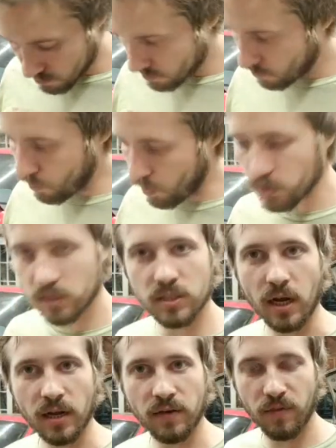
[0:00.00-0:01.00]
Well,
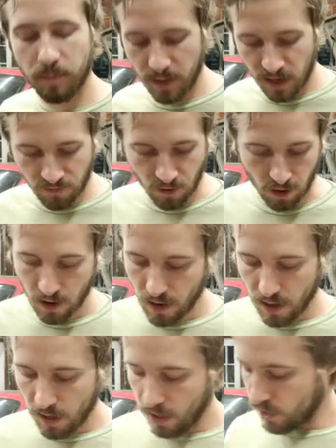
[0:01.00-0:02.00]
son of a beaver.
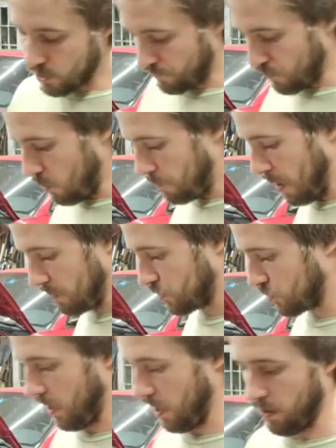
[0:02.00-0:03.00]
It's a fuel pump
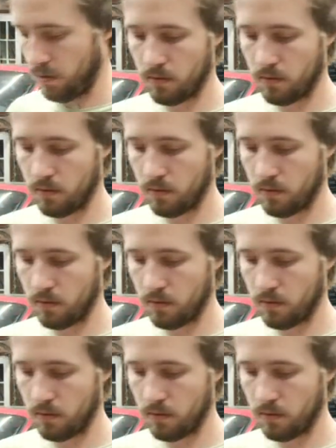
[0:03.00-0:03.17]
strainer.